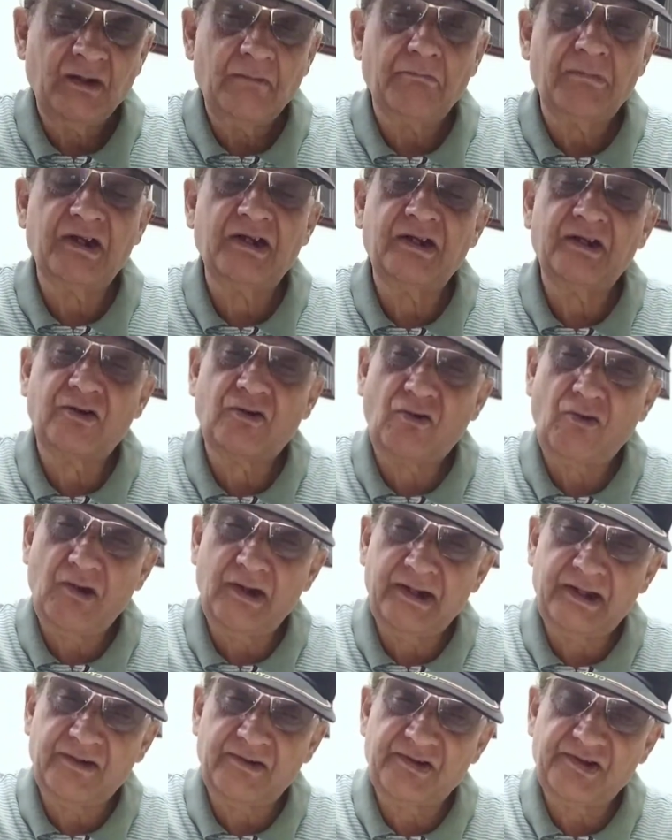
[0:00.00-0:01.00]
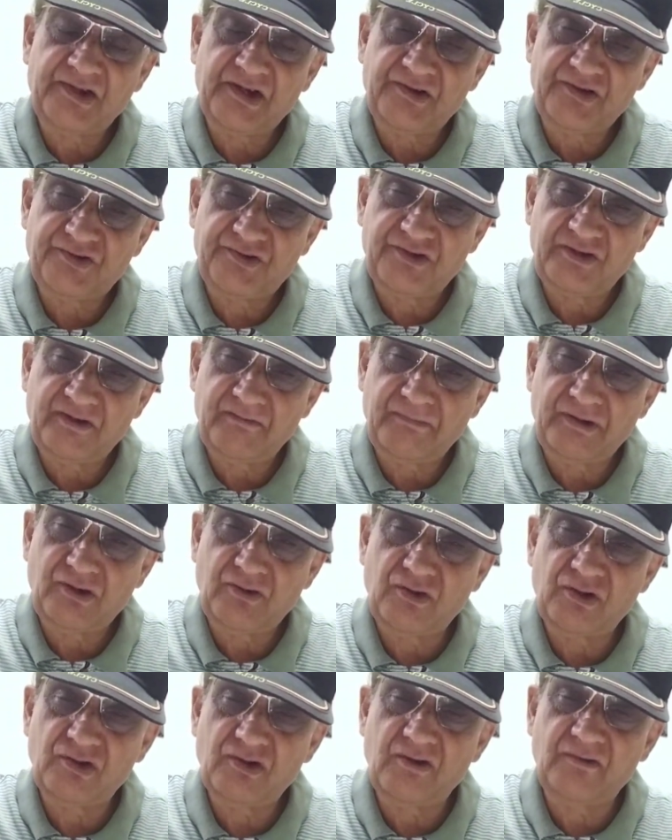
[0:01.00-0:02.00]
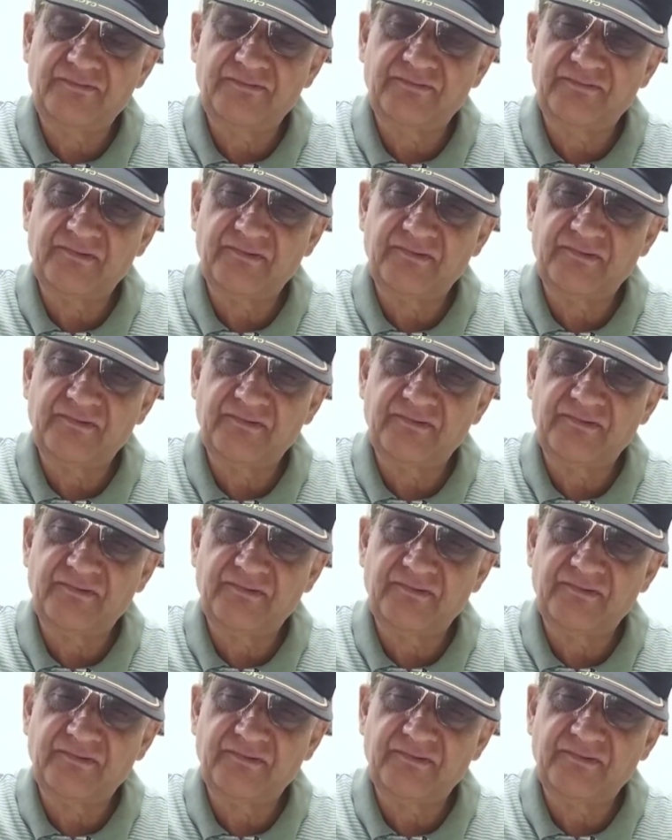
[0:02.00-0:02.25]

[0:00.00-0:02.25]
But in chronic retention, because of